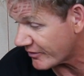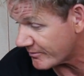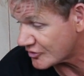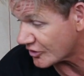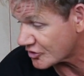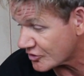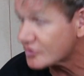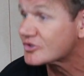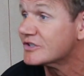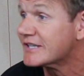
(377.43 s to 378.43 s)
from John
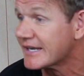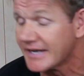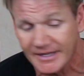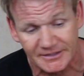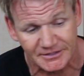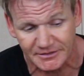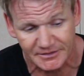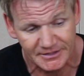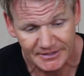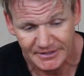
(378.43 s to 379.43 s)
George to Daniel,
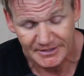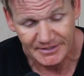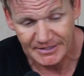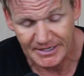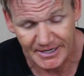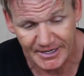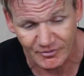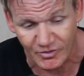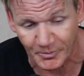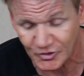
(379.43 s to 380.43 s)

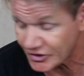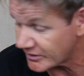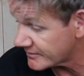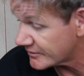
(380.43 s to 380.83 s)
Rob Rushin,